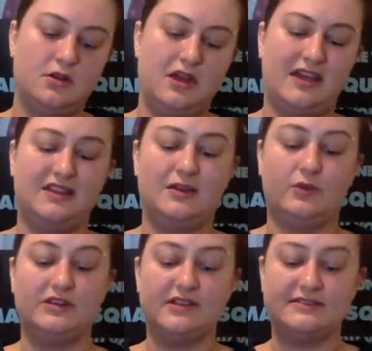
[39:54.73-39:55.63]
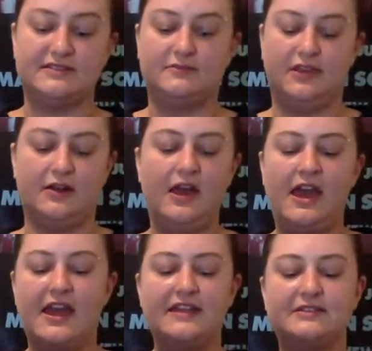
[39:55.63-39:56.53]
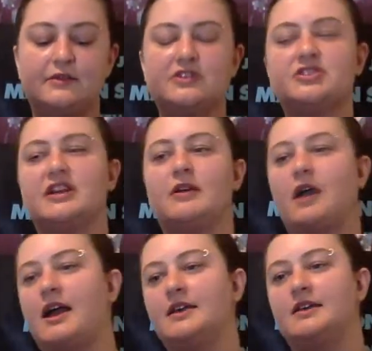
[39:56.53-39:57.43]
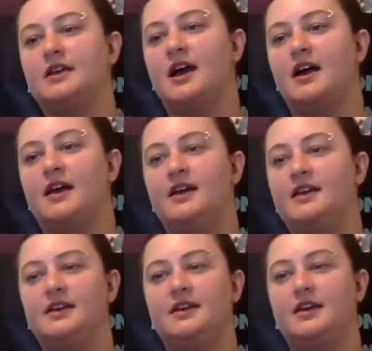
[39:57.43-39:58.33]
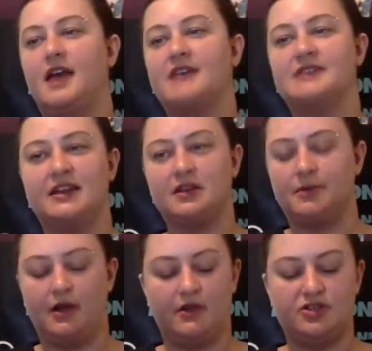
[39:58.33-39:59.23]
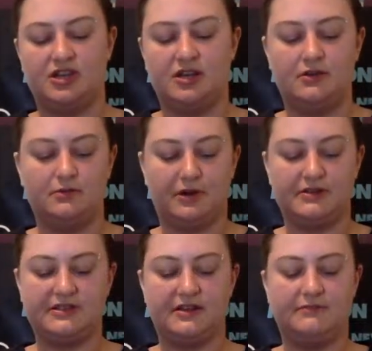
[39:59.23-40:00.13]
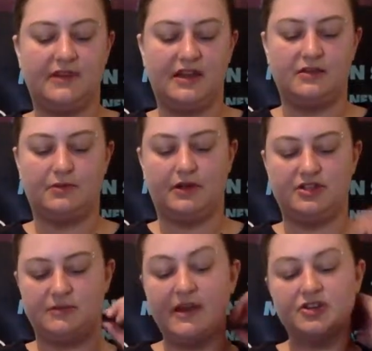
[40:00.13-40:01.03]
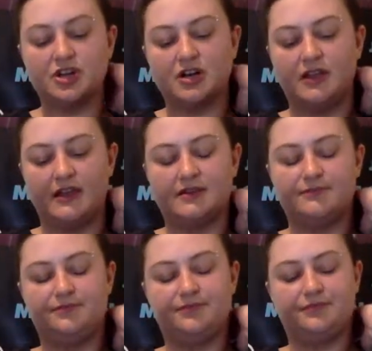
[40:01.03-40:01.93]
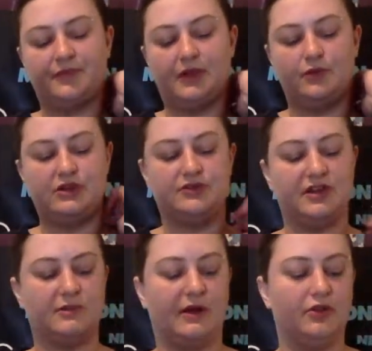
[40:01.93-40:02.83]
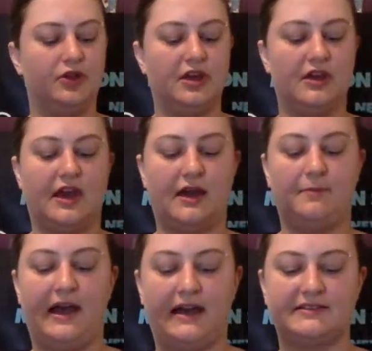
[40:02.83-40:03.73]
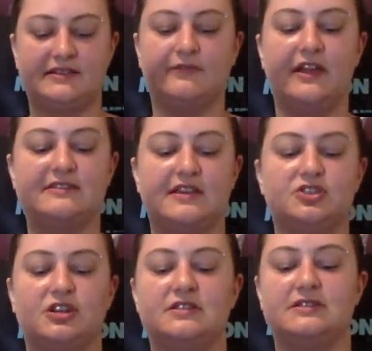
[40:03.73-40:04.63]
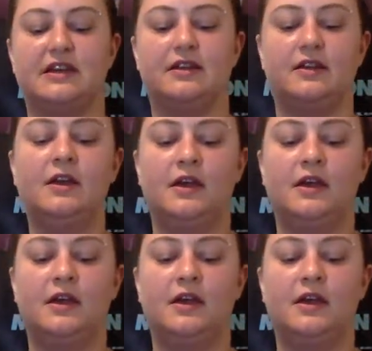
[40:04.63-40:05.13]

And then when it does, yeah, it's so interesting. I as an anthropology person, anthropology major, like when you think about looking at past civilizations and